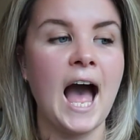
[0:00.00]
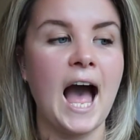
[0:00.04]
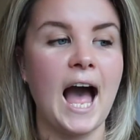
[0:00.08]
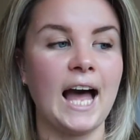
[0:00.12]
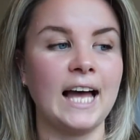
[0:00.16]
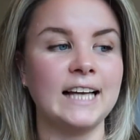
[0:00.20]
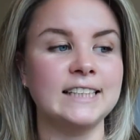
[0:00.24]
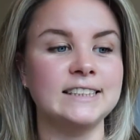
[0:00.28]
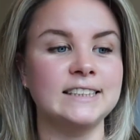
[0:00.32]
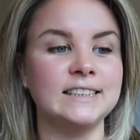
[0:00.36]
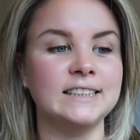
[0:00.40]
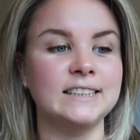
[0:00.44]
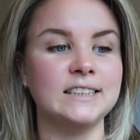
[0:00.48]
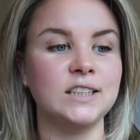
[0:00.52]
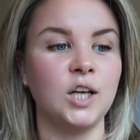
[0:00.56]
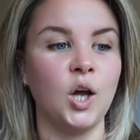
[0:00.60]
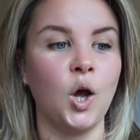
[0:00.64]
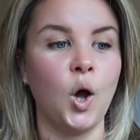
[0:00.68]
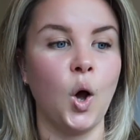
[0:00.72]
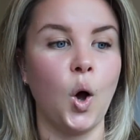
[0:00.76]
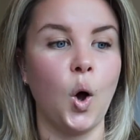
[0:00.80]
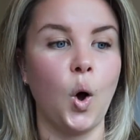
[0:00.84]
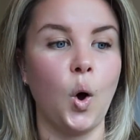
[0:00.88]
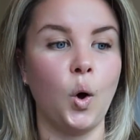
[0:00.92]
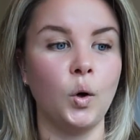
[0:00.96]
and
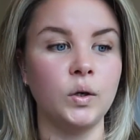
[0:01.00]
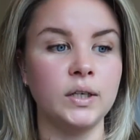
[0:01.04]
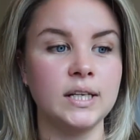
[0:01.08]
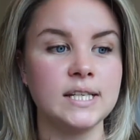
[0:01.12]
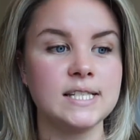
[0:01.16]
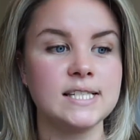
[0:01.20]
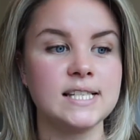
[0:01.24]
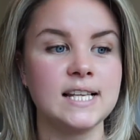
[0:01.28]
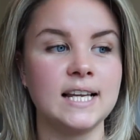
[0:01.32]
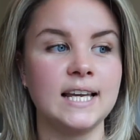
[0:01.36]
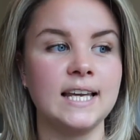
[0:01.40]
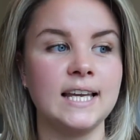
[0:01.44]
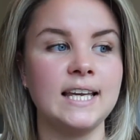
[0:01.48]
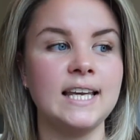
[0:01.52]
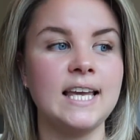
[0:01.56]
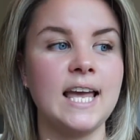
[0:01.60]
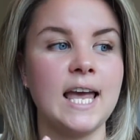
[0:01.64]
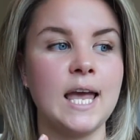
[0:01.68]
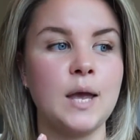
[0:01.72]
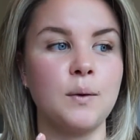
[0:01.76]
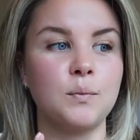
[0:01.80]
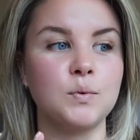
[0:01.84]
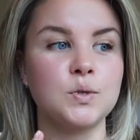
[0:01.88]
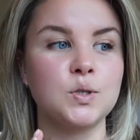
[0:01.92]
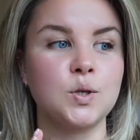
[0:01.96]
honestly
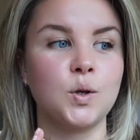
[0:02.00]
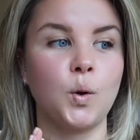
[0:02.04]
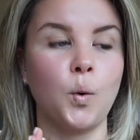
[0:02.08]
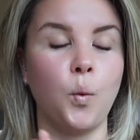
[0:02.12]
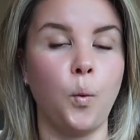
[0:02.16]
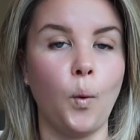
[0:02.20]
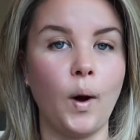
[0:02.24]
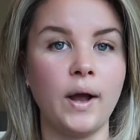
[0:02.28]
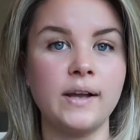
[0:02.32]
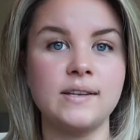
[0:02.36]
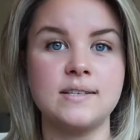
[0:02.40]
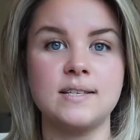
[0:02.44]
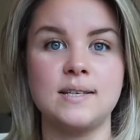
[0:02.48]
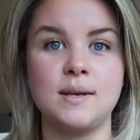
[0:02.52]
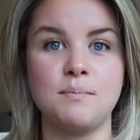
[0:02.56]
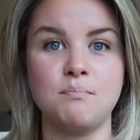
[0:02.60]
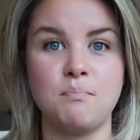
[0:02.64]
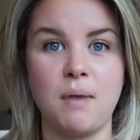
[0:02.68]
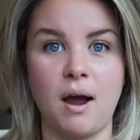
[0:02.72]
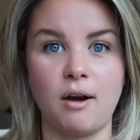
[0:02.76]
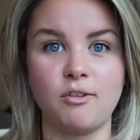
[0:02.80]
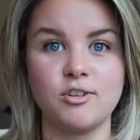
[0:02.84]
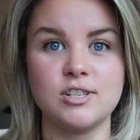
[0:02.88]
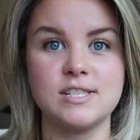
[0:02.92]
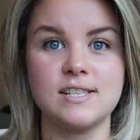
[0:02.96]
it was quite an
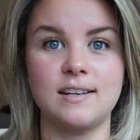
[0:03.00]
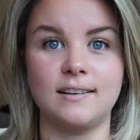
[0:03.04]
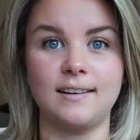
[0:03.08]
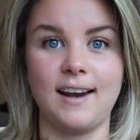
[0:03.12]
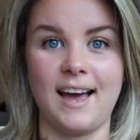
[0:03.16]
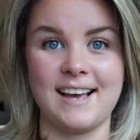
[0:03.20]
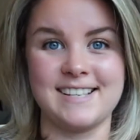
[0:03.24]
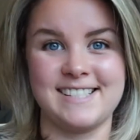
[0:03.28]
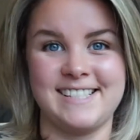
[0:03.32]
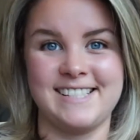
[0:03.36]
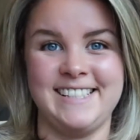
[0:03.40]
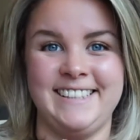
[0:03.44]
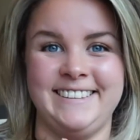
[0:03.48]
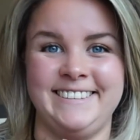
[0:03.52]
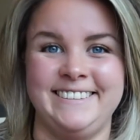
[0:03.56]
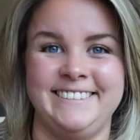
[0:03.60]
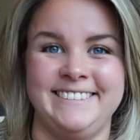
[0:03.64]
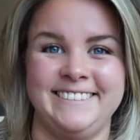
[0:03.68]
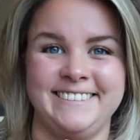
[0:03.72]
embarrassing lesson